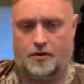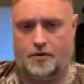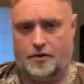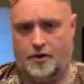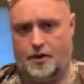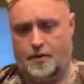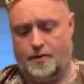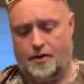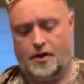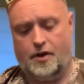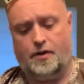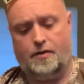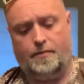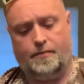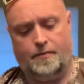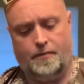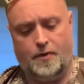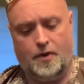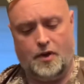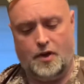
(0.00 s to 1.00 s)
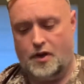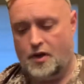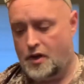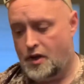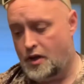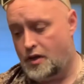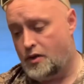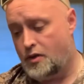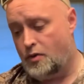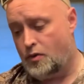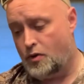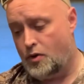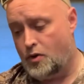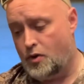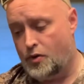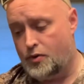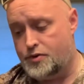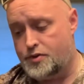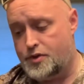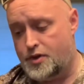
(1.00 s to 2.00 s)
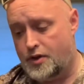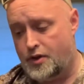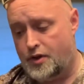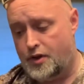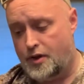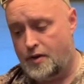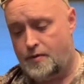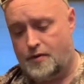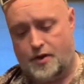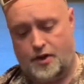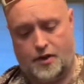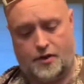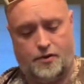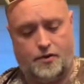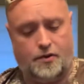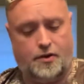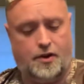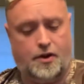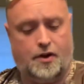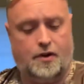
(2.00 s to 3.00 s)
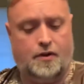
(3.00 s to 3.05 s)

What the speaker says: There we go. A little cold steel here. We'll get through there.